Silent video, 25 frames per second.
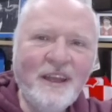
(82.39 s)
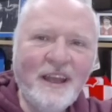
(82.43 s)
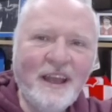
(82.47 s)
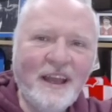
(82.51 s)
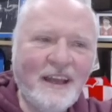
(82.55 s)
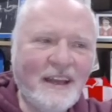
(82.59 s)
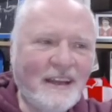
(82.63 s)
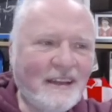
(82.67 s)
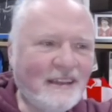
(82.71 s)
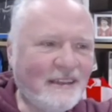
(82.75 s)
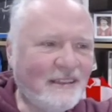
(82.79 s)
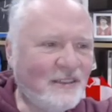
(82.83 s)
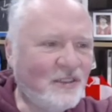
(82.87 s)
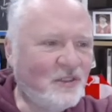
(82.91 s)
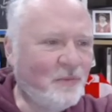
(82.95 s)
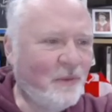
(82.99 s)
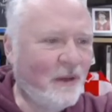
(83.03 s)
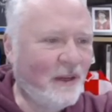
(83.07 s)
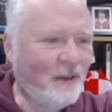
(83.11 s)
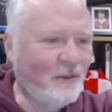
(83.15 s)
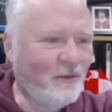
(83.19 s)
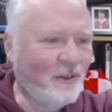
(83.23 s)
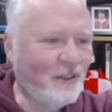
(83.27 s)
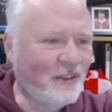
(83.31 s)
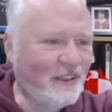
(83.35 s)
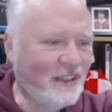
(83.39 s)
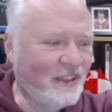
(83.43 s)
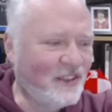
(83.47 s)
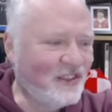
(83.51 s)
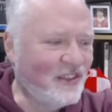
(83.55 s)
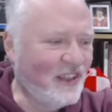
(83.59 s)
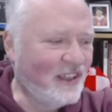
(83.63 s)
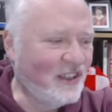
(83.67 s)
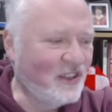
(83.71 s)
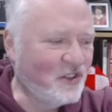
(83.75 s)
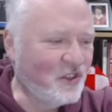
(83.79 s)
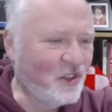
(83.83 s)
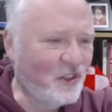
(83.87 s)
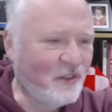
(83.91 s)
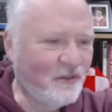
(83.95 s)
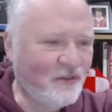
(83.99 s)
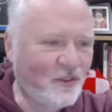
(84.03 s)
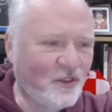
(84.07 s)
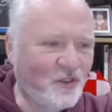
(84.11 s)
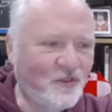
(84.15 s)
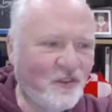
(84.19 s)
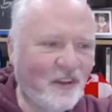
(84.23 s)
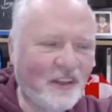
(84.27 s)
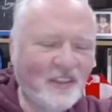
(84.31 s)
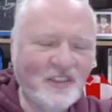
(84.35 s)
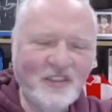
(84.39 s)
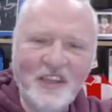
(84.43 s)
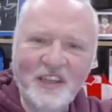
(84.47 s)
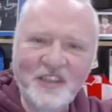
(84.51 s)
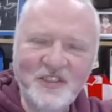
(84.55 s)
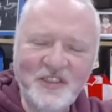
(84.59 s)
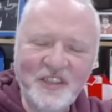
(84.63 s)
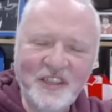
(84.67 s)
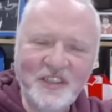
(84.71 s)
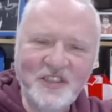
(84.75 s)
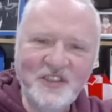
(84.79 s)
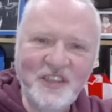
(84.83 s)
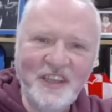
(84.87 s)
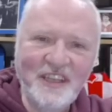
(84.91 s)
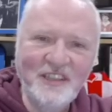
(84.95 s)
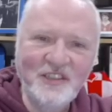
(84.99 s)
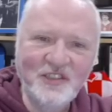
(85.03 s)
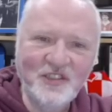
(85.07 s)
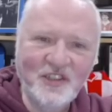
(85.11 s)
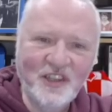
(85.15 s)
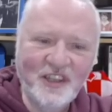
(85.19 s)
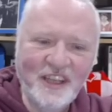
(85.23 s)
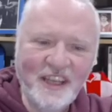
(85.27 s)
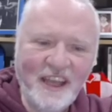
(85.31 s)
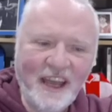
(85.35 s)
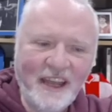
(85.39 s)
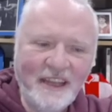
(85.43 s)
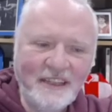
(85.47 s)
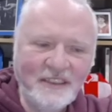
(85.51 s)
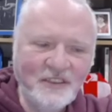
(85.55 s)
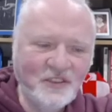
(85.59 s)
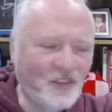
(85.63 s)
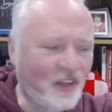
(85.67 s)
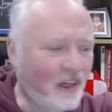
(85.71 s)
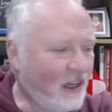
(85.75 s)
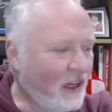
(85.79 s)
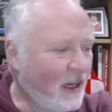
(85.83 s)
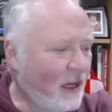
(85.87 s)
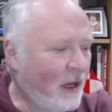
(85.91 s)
And my goodness, they deserve those fantastic scenes at the end.